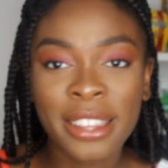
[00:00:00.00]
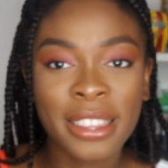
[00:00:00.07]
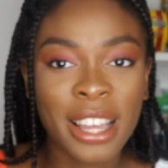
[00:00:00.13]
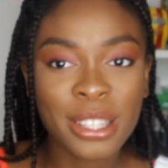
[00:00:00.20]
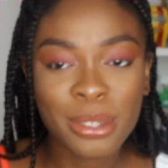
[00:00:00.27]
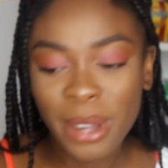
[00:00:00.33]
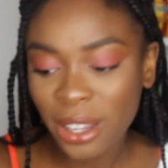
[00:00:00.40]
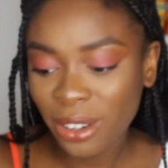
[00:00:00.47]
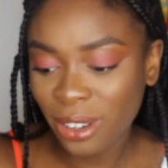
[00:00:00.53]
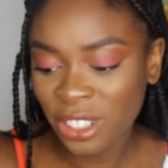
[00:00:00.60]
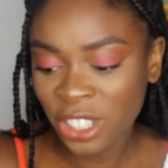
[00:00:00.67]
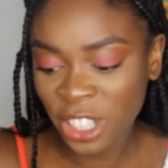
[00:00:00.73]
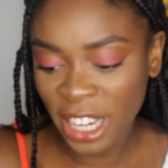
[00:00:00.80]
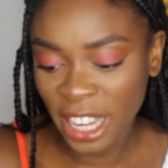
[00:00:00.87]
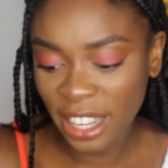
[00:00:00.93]
that's why a lot
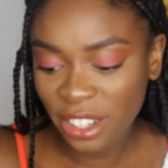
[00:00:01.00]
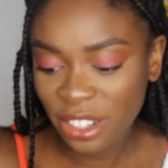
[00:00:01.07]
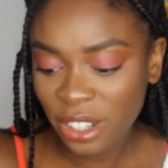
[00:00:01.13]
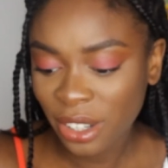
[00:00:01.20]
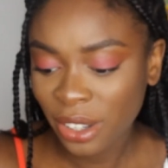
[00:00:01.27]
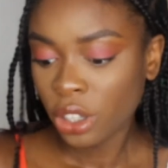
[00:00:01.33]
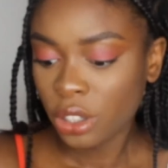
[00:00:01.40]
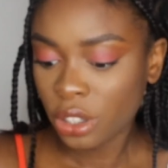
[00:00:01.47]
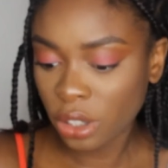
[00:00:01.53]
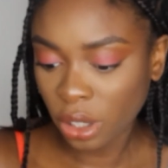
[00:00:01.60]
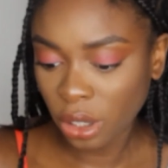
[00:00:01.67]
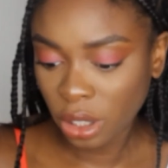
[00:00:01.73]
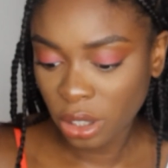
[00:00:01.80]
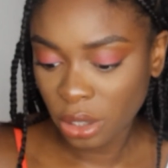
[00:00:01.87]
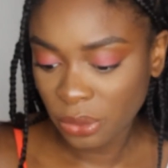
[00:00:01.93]
has changed.
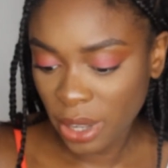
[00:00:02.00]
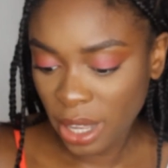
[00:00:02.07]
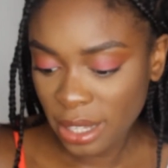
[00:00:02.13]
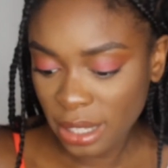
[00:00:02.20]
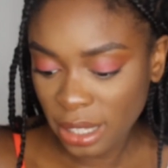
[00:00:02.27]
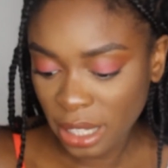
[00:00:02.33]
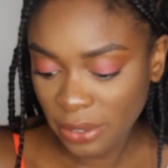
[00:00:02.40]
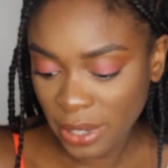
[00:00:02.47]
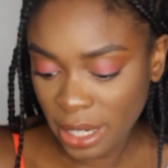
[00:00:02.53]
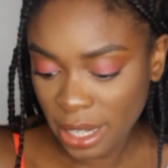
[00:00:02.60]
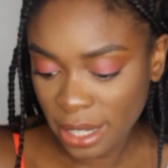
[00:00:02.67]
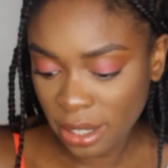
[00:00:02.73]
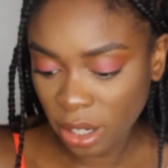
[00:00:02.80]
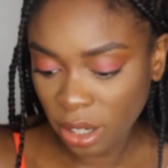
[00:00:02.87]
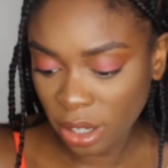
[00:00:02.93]
So the first leave-in
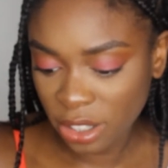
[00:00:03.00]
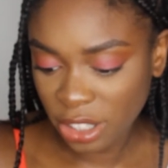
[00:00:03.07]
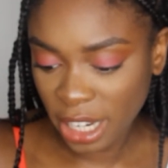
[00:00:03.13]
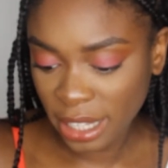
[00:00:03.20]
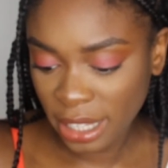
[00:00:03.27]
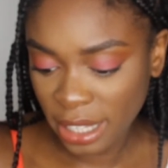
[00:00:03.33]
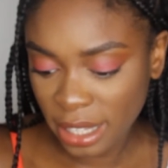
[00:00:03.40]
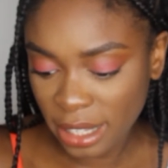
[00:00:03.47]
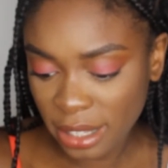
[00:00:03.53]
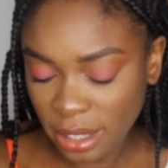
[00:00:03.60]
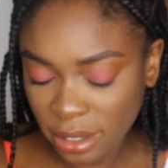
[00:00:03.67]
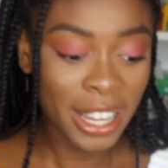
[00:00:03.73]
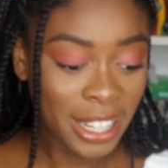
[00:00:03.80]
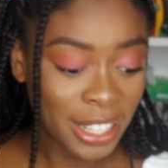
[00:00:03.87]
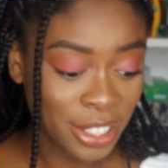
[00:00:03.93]
is the Aunt Jackie's.
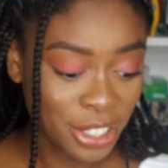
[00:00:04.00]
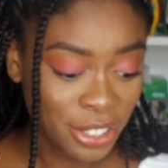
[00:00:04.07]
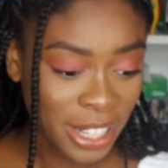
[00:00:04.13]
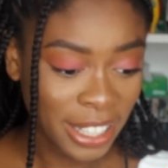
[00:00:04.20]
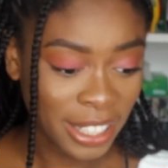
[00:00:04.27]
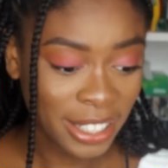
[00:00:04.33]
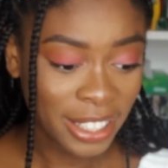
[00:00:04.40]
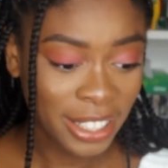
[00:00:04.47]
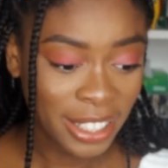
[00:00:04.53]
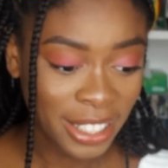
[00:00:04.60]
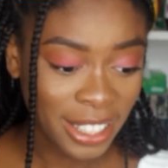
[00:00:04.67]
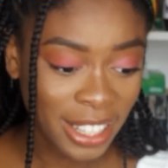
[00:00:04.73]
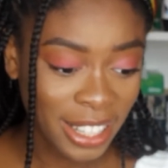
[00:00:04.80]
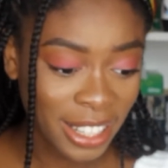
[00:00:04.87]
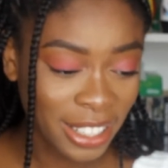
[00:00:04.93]
I need a drink.
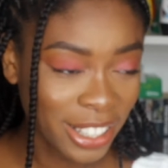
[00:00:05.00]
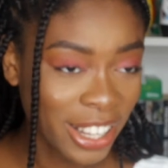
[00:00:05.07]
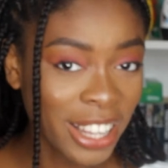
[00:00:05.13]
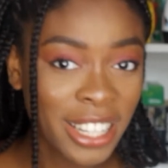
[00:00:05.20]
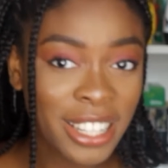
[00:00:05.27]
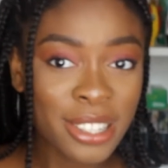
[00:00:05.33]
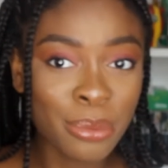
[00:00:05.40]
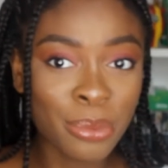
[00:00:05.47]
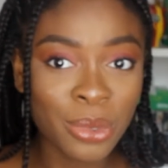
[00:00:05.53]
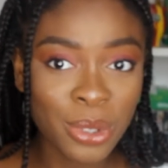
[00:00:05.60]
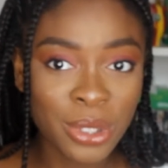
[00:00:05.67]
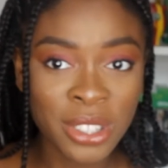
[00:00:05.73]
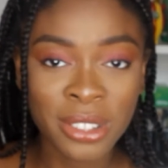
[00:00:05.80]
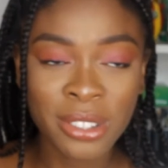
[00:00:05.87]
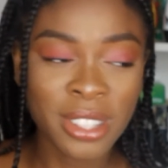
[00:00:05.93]
I need some
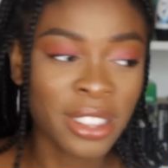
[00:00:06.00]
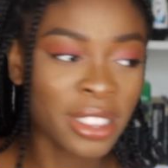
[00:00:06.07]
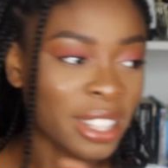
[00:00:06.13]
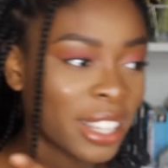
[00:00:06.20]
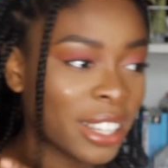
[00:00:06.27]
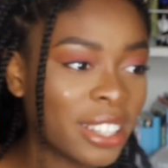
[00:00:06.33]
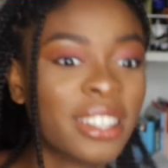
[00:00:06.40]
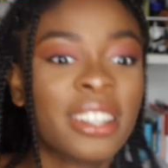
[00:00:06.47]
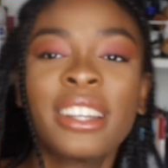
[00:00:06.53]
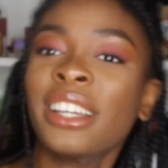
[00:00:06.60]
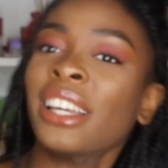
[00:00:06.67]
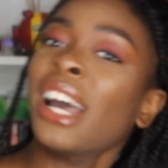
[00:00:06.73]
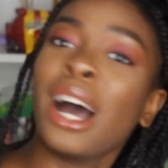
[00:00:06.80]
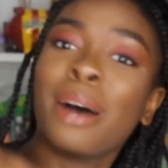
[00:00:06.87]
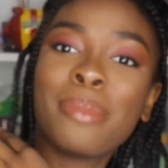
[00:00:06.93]
water or something.
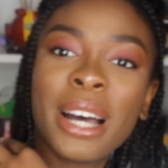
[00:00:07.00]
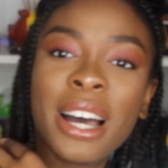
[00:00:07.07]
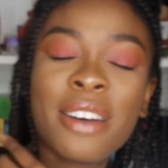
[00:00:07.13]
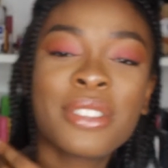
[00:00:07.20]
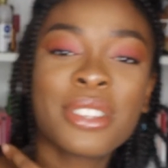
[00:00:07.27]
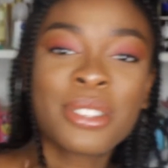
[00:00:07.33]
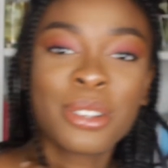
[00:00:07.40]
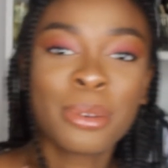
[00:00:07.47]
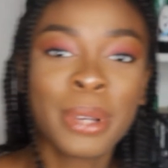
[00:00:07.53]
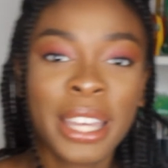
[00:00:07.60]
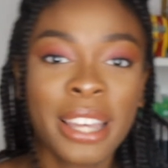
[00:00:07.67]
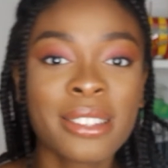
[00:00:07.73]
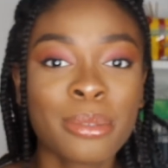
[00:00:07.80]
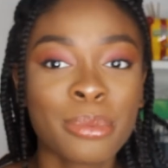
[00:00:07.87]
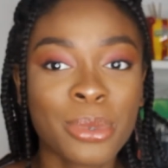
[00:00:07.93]
I might have to stop and
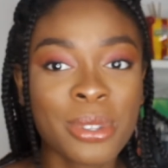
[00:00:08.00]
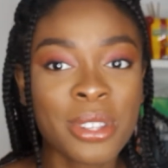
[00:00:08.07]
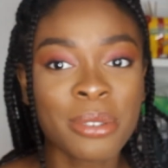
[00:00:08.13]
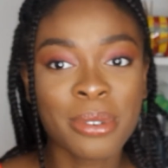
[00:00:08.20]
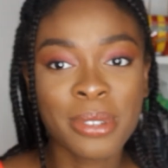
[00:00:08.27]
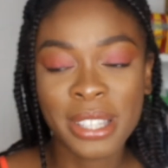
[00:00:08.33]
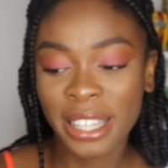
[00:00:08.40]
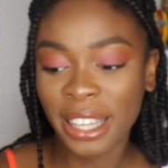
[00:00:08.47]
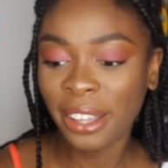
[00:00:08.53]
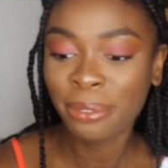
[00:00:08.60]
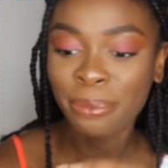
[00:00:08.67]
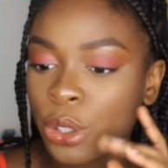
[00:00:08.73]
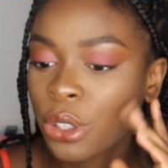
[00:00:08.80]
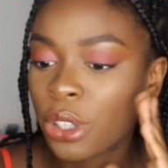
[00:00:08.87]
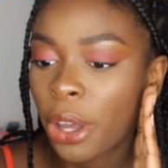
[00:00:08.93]
get some water, we'll see.
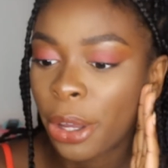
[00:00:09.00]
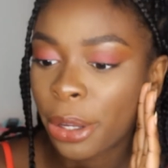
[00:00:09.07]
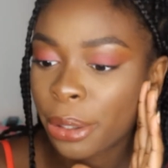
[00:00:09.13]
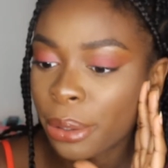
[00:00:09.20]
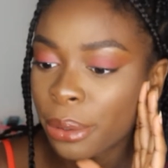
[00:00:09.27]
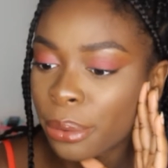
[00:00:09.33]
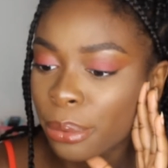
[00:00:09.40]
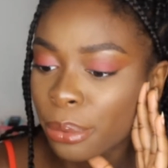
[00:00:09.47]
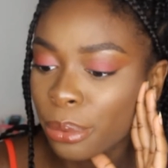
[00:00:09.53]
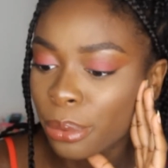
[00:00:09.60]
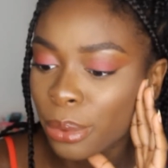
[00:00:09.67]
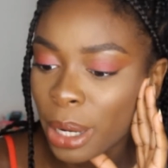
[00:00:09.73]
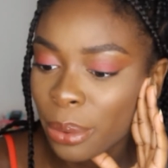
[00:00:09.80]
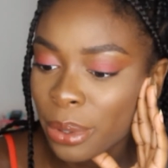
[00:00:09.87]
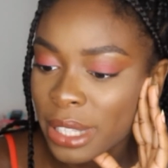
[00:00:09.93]
So
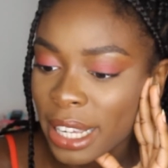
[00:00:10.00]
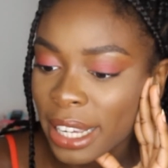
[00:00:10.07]
where was